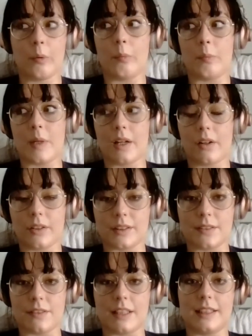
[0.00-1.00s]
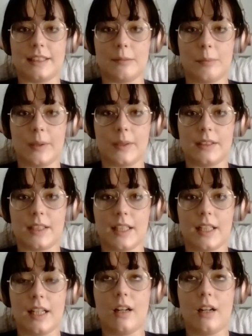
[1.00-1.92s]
because of their disability.